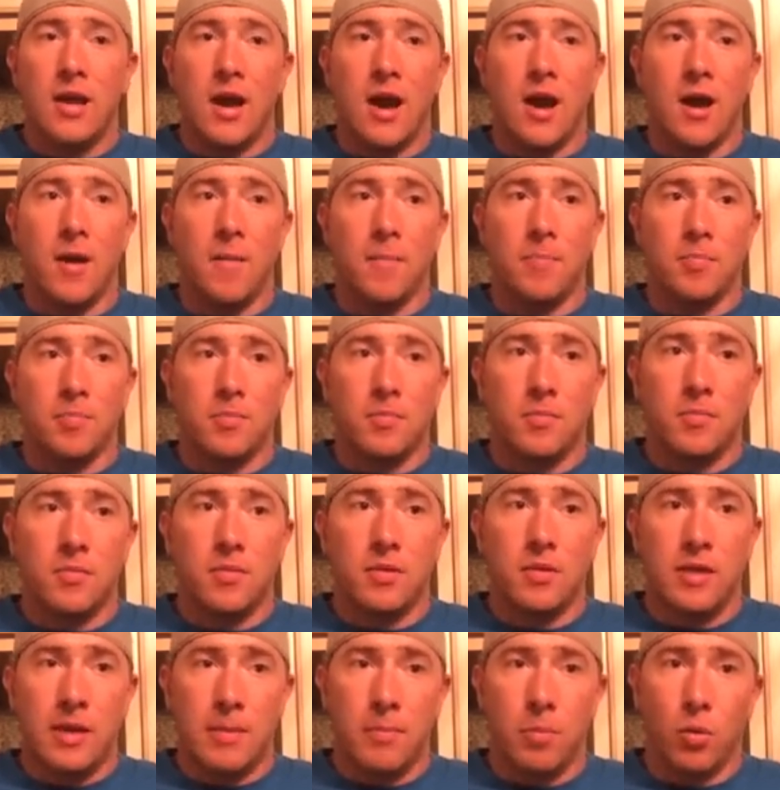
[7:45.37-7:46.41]

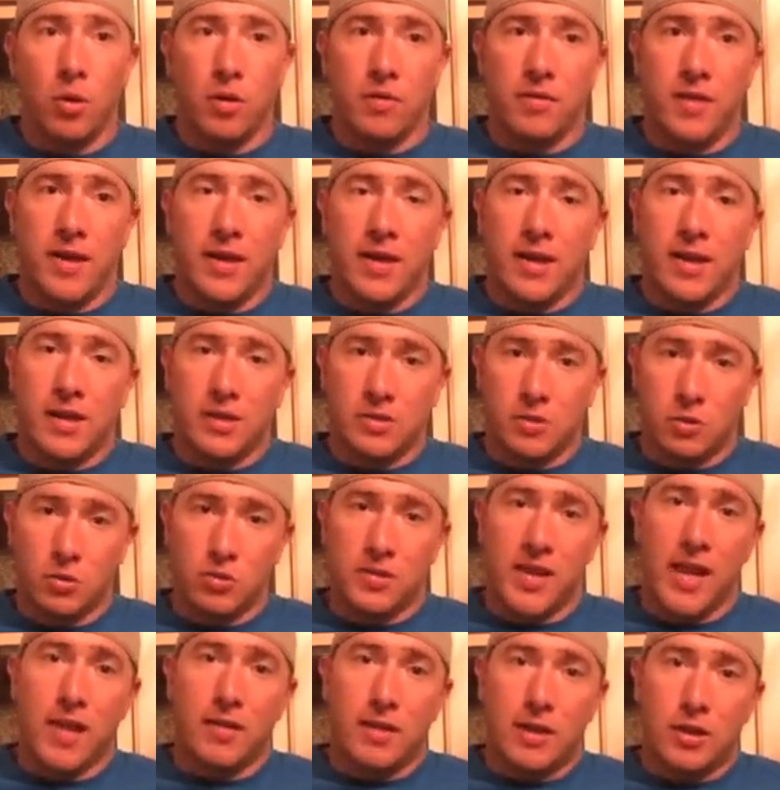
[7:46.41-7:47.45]
The important thing is
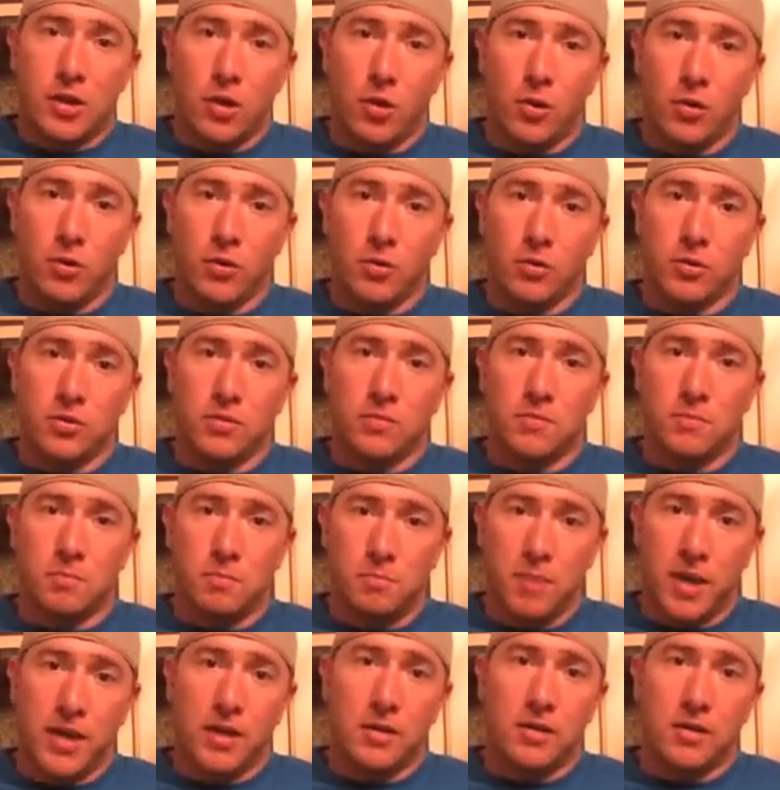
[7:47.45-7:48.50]
those daily totals.
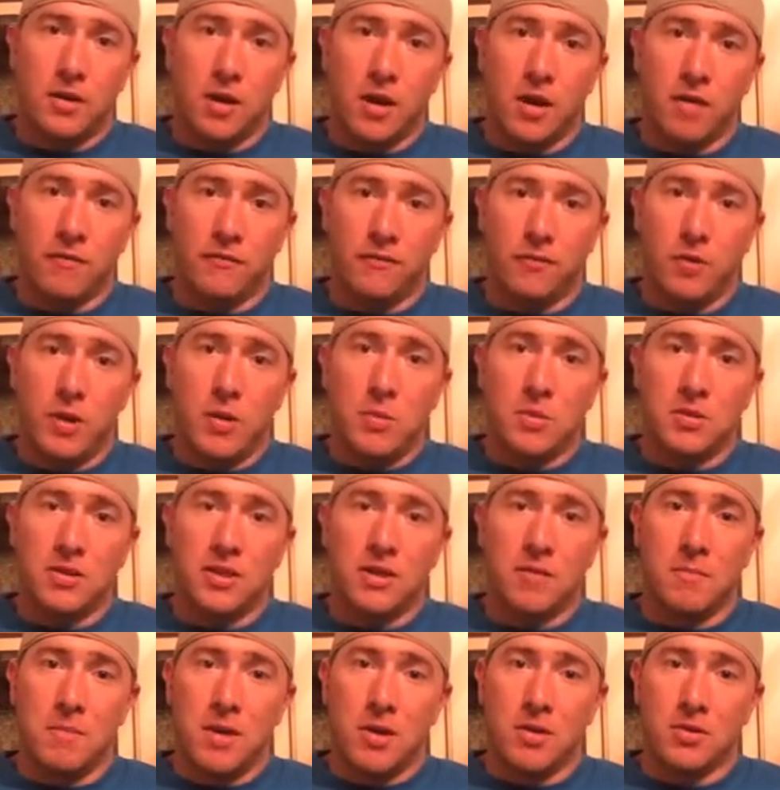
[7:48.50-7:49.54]
Pick a
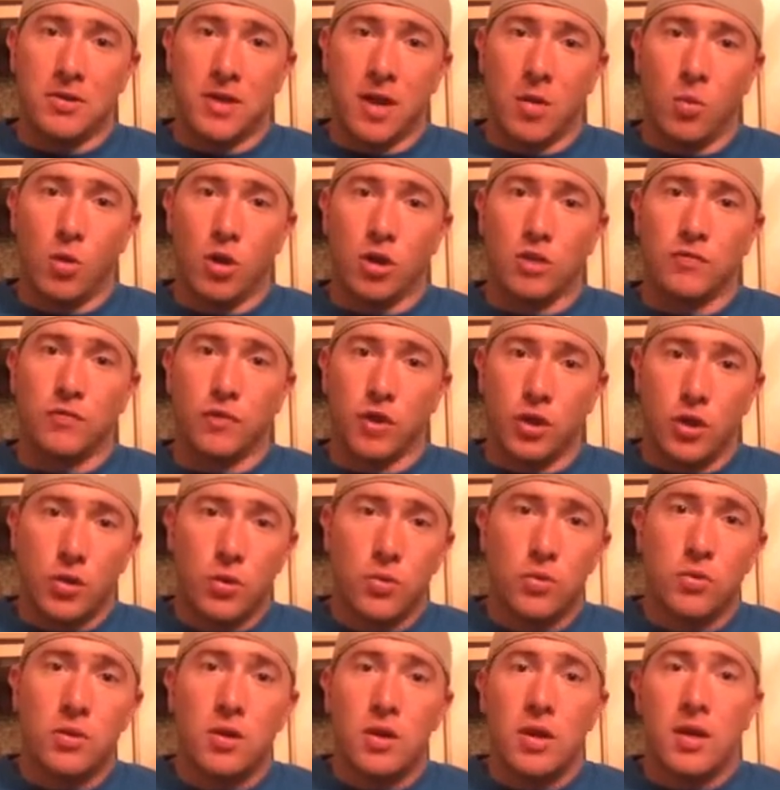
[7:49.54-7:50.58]
frequency of meals that works for
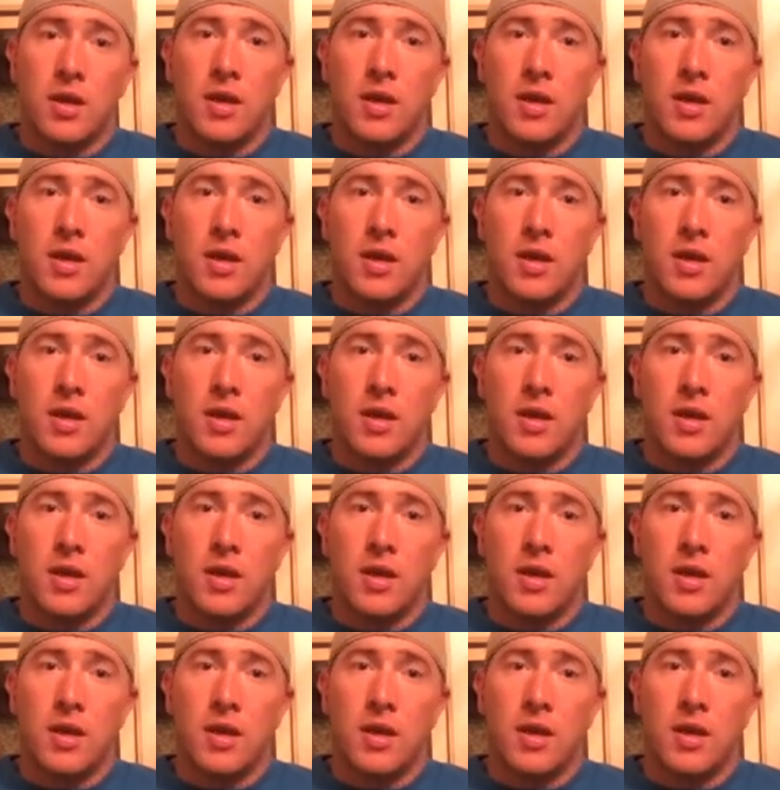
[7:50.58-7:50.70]
you,